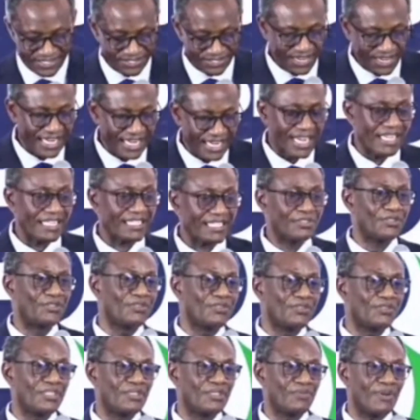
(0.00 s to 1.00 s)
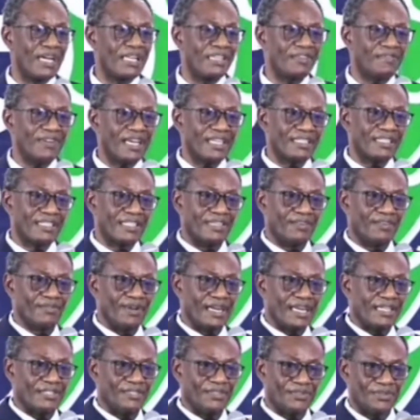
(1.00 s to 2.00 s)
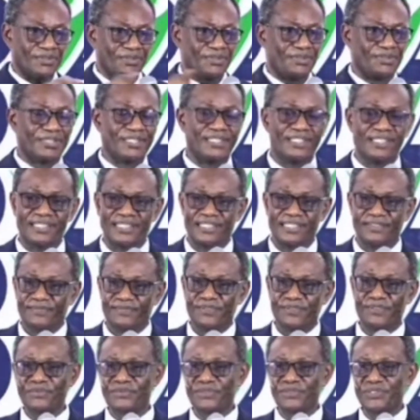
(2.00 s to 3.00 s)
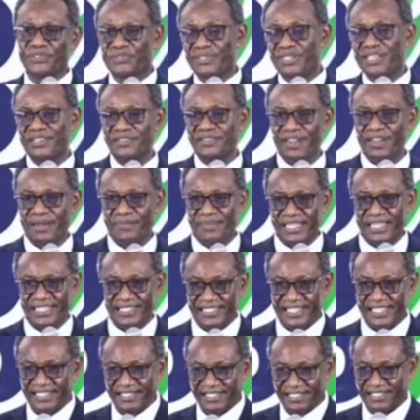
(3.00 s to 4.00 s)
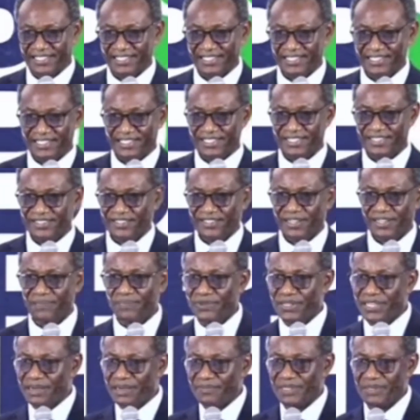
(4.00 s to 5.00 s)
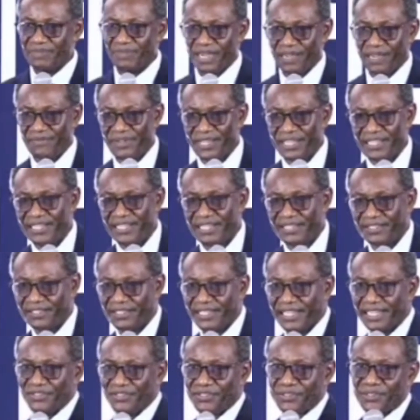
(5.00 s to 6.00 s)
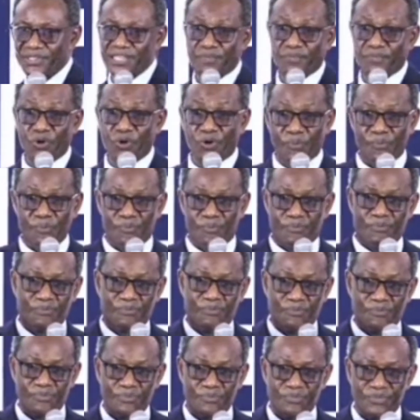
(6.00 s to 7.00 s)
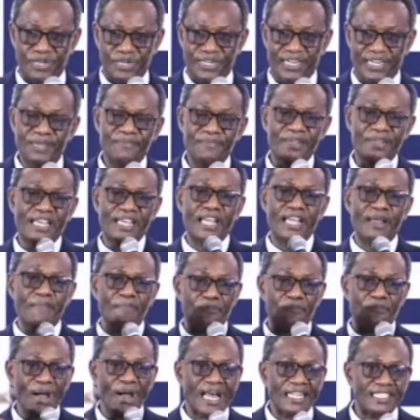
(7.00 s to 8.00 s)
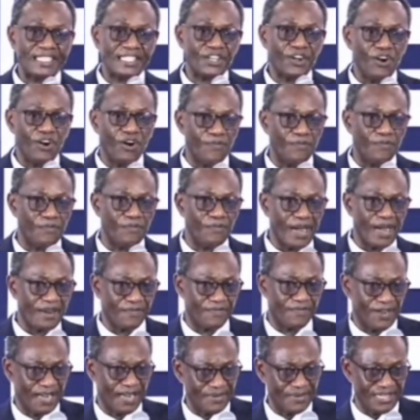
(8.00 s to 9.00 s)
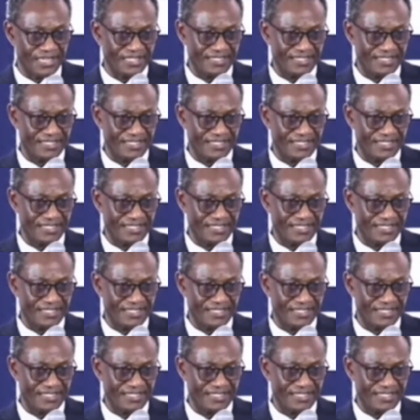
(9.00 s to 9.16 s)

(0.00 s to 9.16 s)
all I had to do is one evening, I said, one, two, three, follow me. Today you are my sons. So I put them in my vehicle and took them home. They became part of my family.